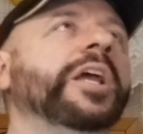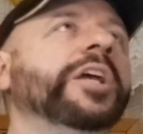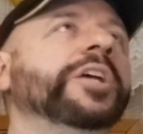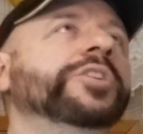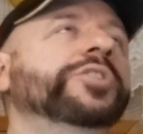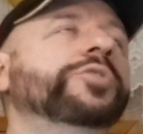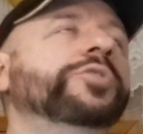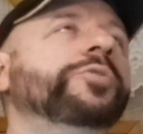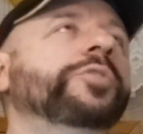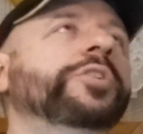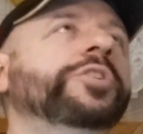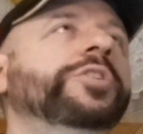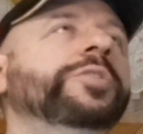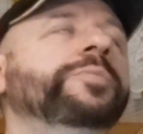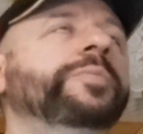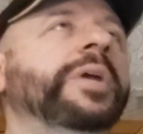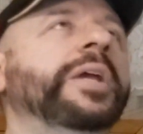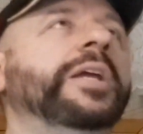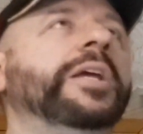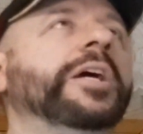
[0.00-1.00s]
is going
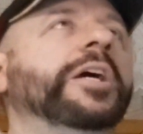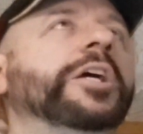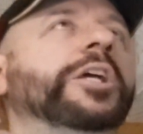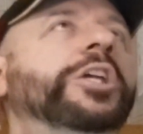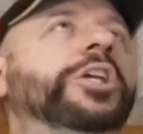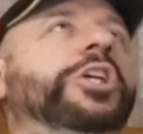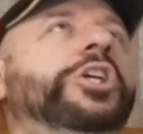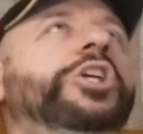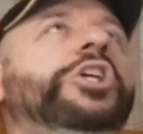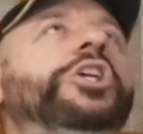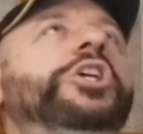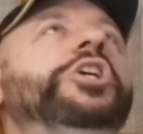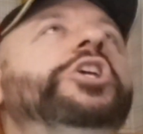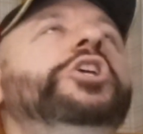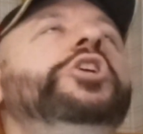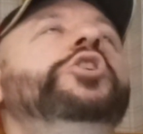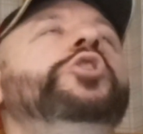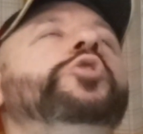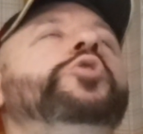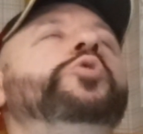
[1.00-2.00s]
to make a
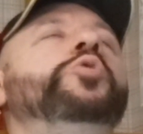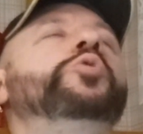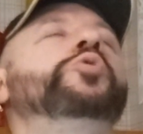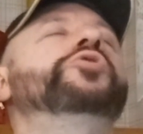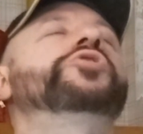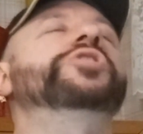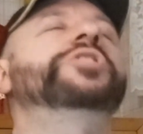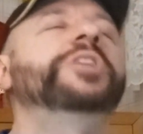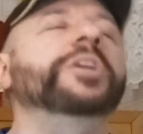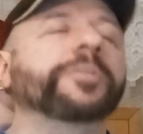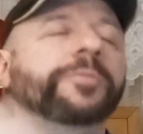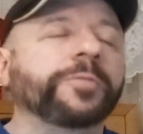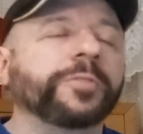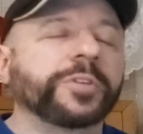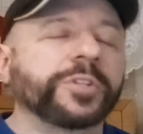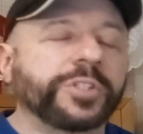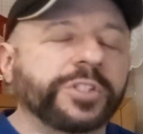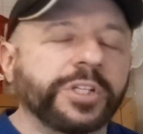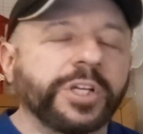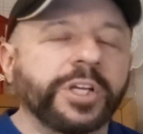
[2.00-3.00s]
huge
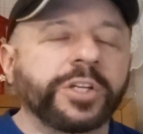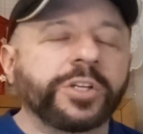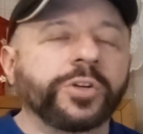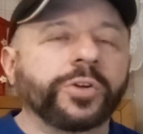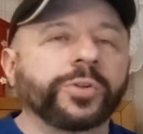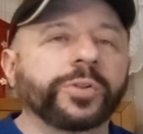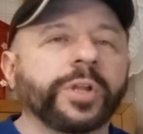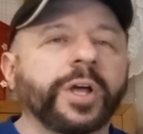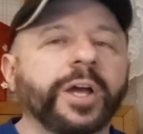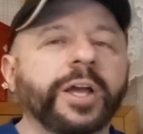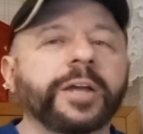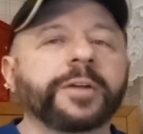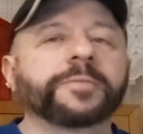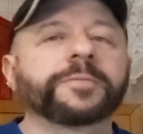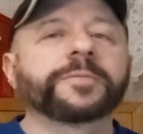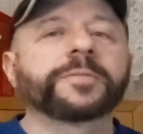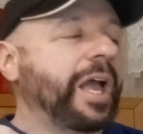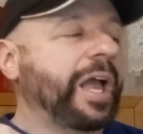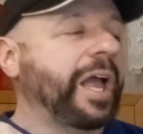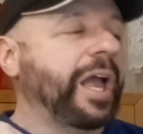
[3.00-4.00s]
difference in your
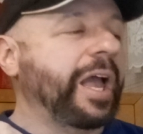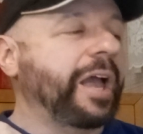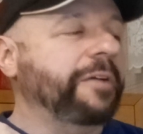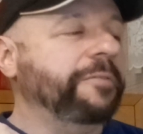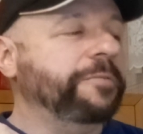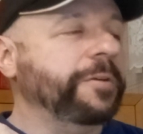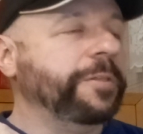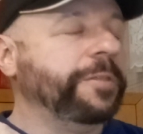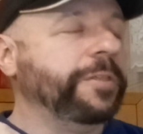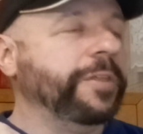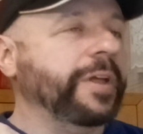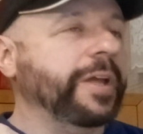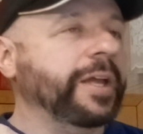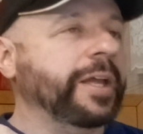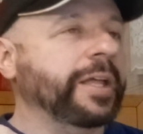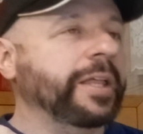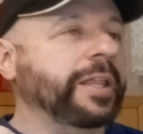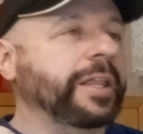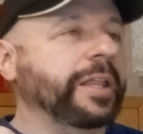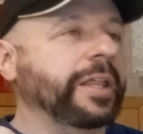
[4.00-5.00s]
life.
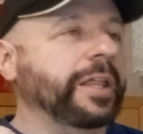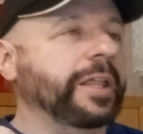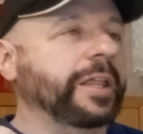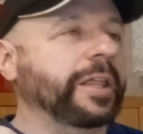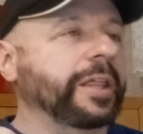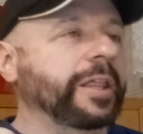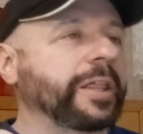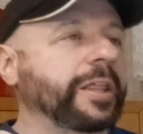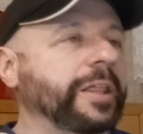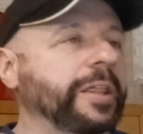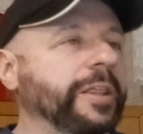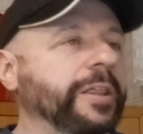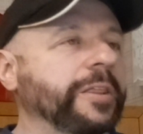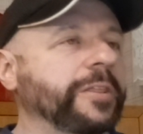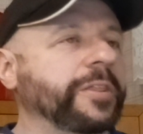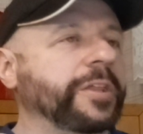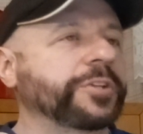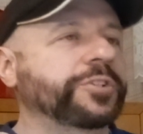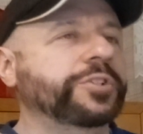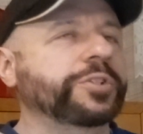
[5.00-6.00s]
Everything
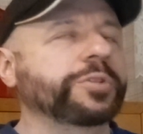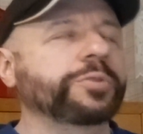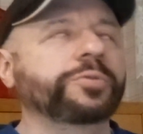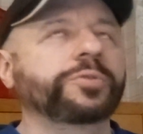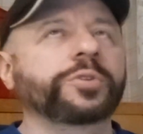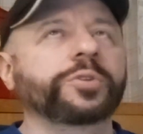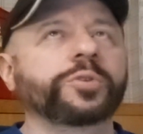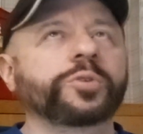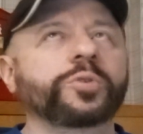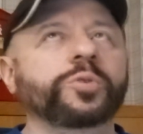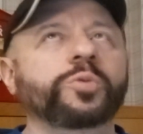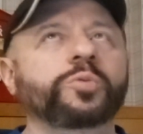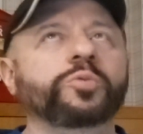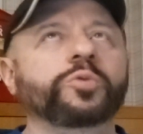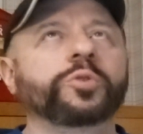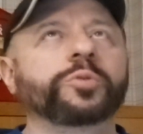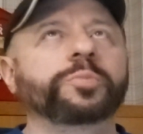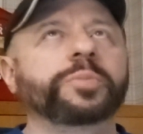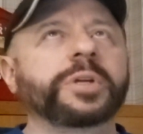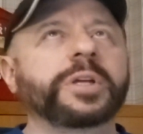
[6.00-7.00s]
that you do
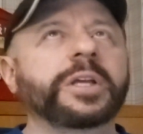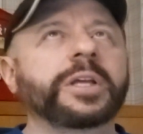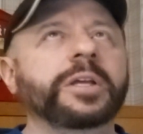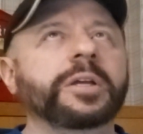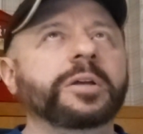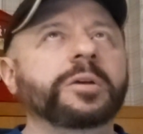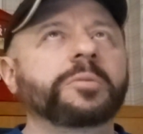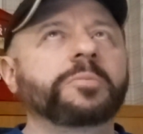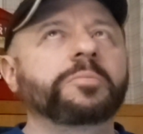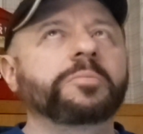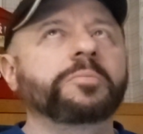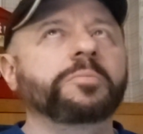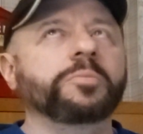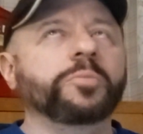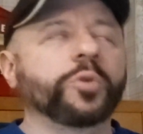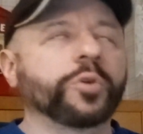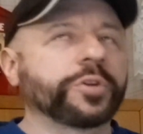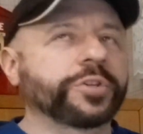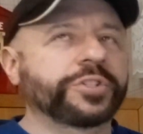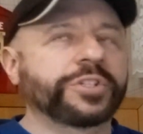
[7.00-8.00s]
will be
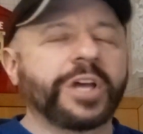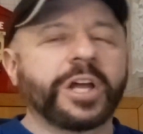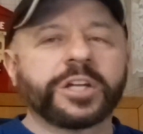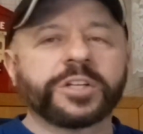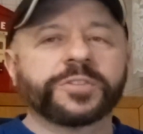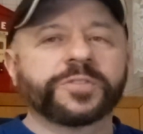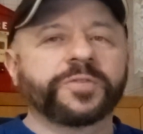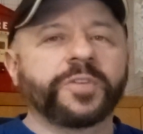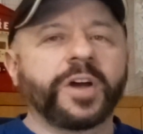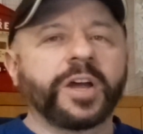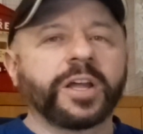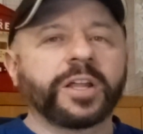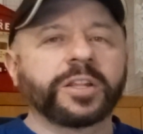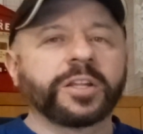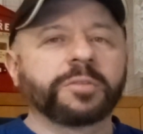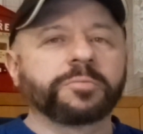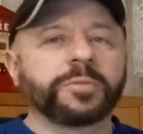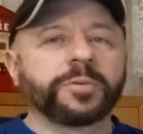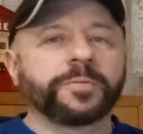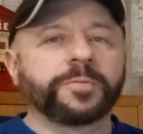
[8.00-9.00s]
more
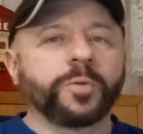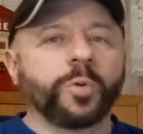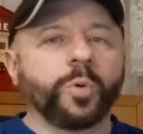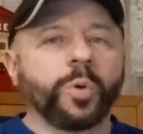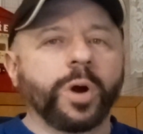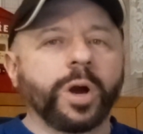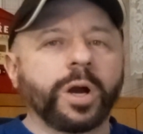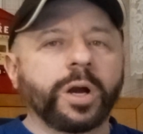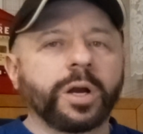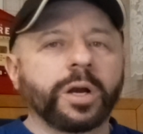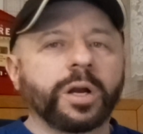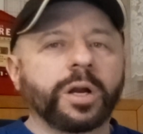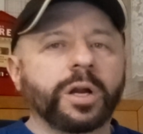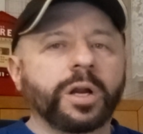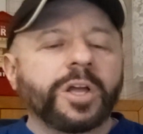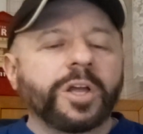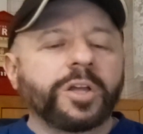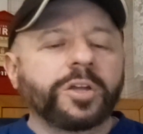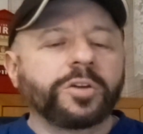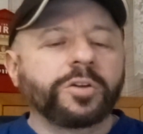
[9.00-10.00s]
satisfying than before.
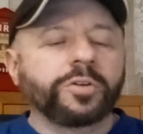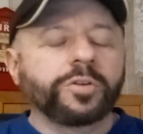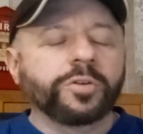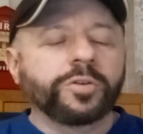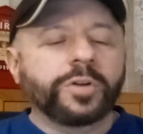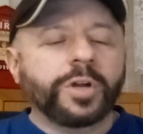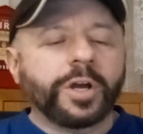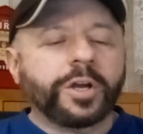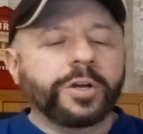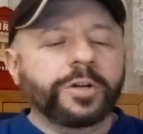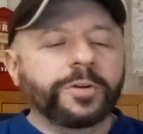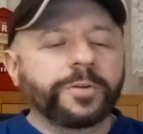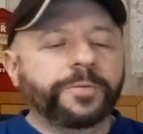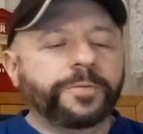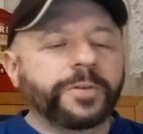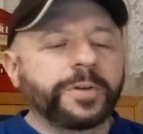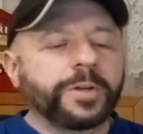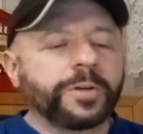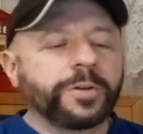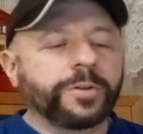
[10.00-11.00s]
You're not going to
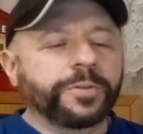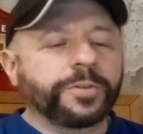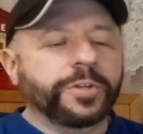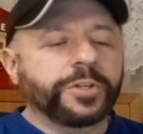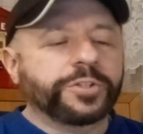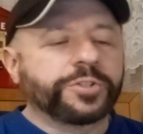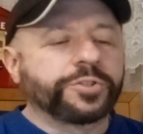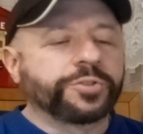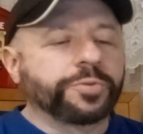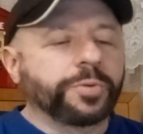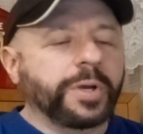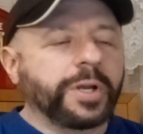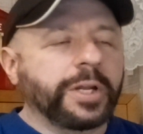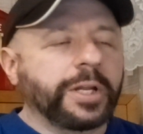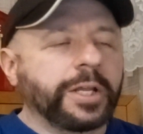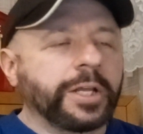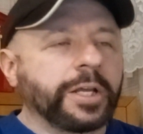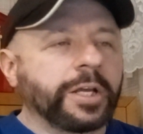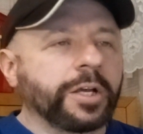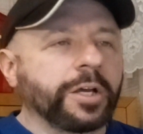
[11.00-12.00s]
feel this
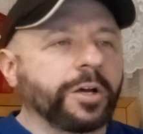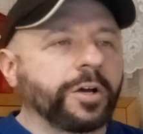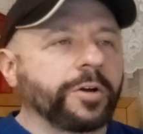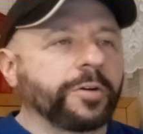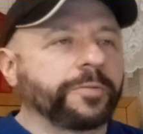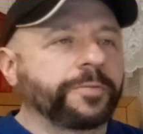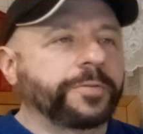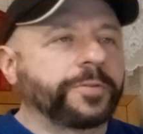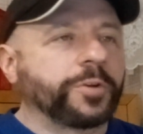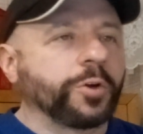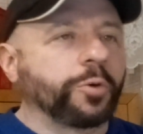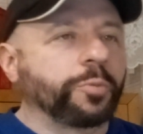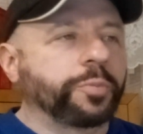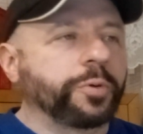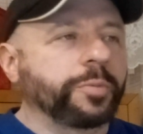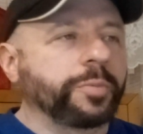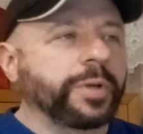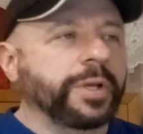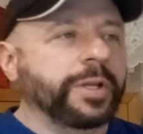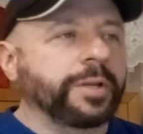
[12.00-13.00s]
draining of
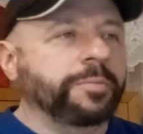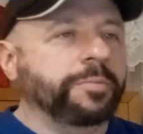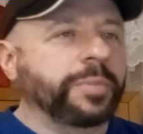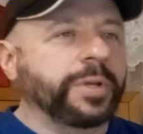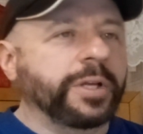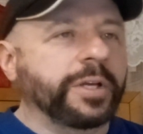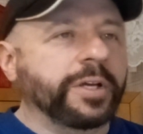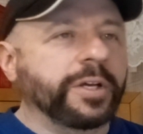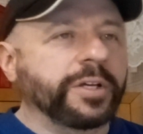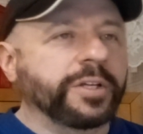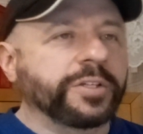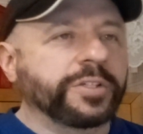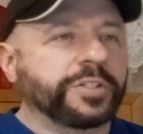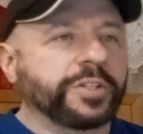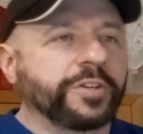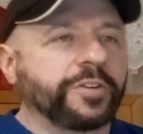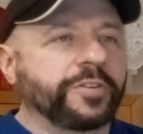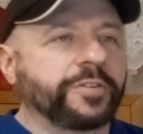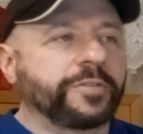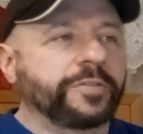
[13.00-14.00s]
dopamine
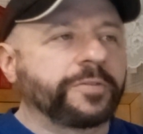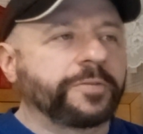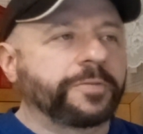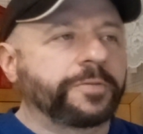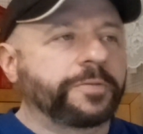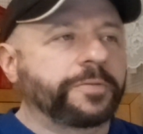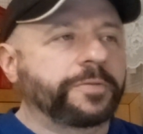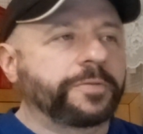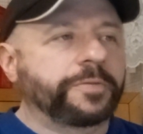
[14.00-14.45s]
because of